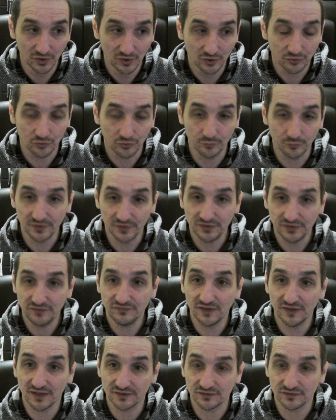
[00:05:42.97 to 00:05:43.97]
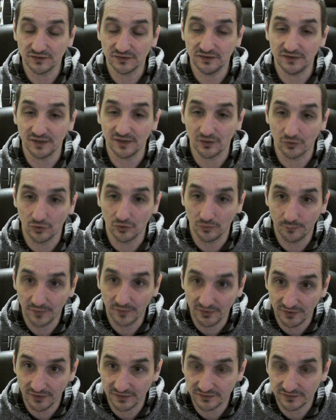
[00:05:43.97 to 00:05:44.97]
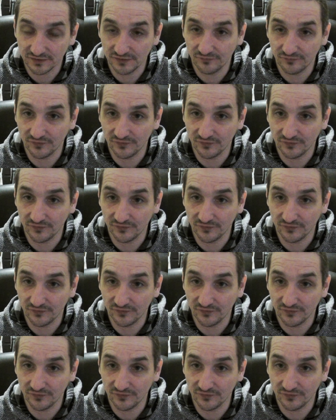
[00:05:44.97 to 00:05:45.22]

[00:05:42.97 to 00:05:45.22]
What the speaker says: who believe that in a cooperative